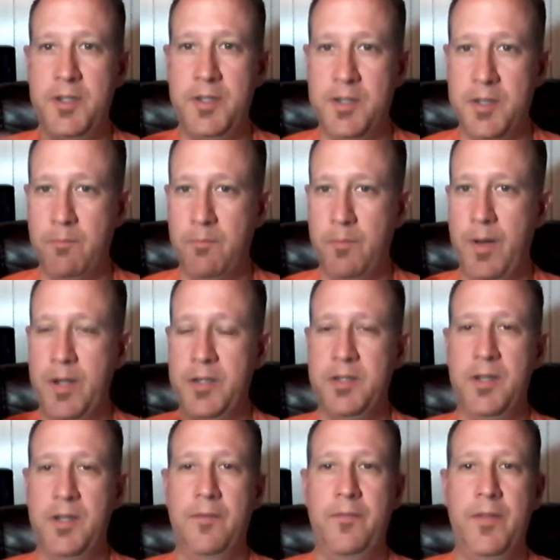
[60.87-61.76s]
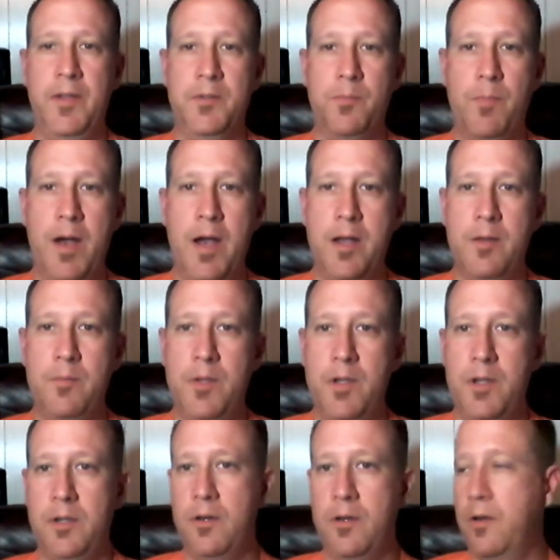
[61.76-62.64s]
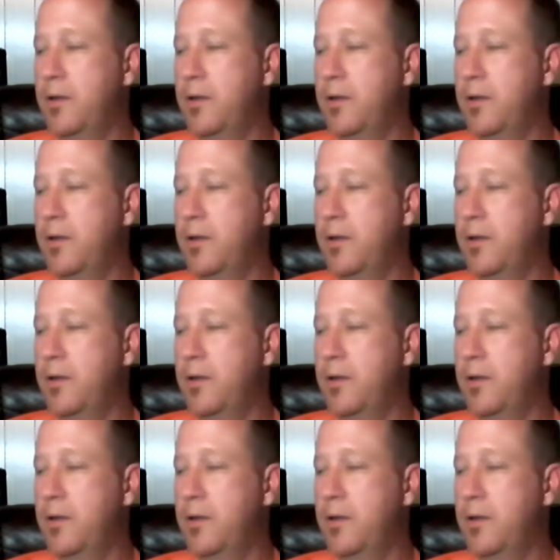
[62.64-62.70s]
see some of my stuff that's behind me.